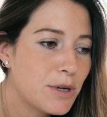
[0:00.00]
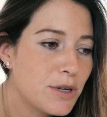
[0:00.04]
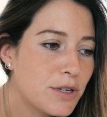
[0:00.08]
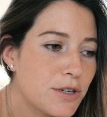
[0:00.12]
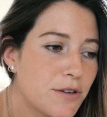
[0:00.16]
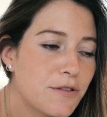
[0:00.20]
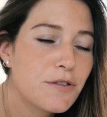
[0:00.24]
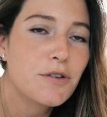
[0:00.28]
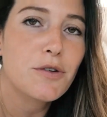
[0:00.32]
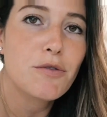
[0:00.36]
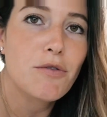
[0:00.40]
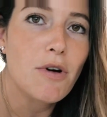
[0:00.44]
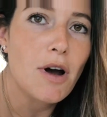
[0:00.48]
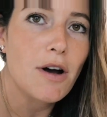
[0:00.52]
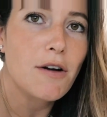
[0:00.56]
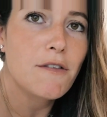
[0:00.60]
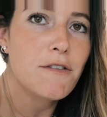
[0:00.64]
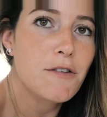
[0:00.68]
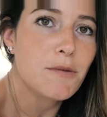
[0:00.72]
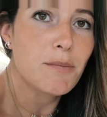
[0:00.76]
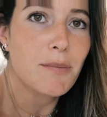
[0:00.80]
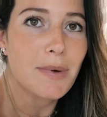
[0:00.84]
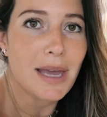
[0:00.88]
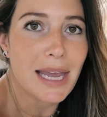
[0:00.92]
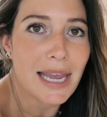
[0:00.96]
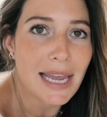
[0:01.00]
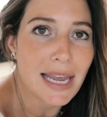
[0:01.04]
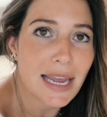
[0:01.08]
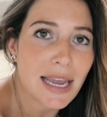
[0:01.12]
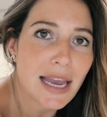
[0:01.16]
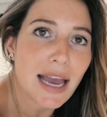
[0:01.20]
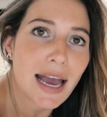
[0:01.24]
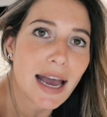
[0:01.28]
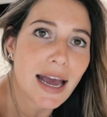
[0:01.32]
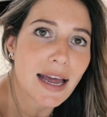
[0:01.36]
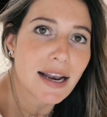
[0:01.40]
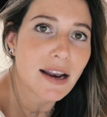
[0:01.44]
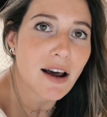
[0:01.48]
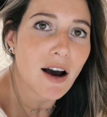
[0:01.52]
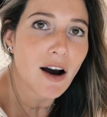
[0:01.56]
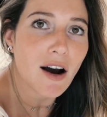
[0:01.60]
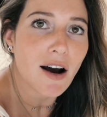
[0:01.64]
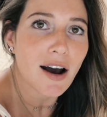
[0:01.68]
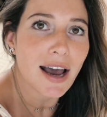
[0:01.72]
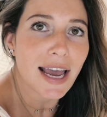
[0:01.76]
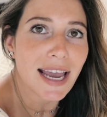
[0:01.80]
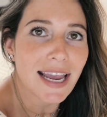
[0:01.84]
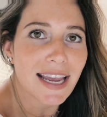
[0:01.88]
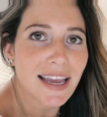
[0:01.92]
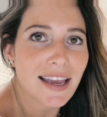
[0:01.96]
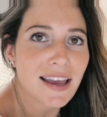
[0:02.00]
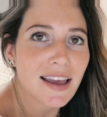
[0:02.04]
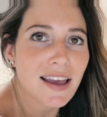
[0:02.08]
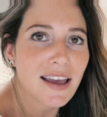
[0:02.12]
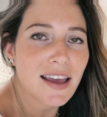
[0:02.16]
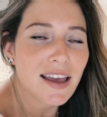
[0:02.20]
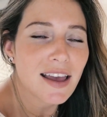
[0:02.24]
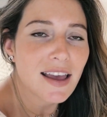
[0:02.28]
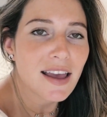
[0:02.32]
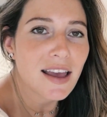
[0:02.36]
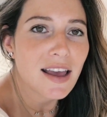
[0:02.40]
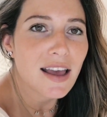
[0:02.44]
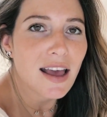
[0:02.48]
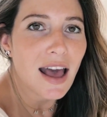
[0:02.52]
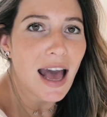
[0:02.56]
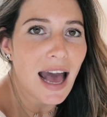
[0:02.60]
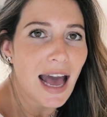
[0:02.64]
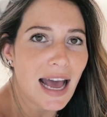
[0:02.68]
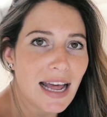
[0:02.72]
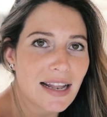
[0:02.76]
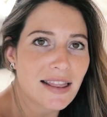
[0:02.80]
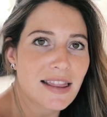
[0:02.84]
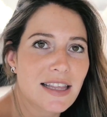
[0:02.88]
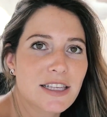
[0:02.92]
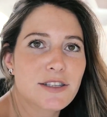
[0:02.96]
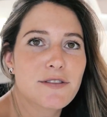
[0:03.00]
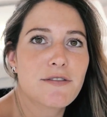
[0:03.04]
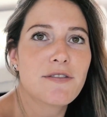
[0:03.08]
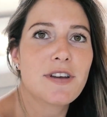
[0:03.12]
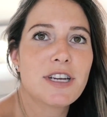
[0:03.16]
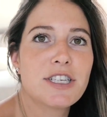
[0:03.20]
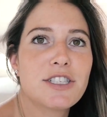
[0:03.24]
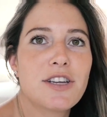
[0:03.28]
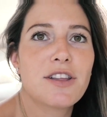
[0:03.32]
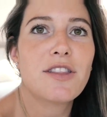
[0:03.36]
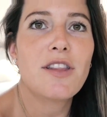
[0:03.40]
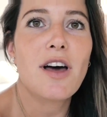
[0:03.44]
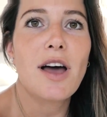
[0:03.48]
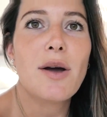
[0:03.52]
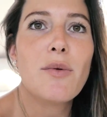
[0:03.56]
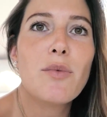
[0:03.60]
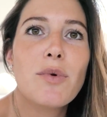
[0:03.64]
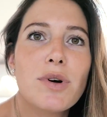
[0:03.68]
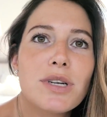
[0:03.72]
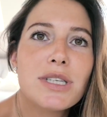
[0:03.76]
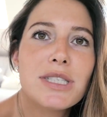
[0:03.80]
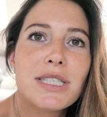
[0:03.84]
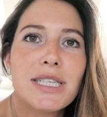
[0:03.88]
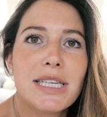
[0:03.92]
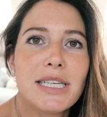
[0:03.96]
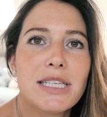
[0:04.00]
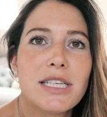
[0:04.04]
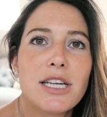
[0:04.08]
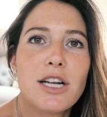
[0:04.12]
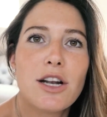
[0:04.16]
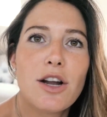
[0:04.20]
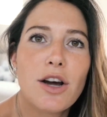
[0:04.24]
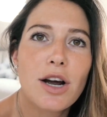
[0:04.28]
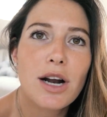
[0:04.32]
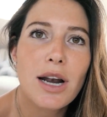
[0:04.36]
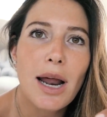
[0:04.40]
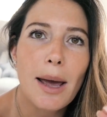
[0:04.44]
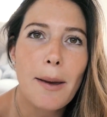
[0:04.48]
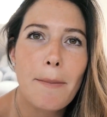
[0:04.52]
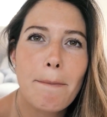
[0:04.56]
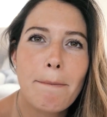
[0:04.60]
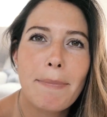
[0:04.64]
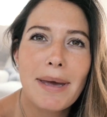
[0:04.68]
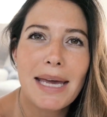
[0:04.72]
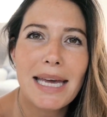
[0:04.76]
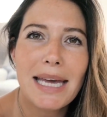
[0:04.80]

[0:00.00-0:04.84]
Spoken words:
beautiful rug for me, and I had this vision that I wanted it to look like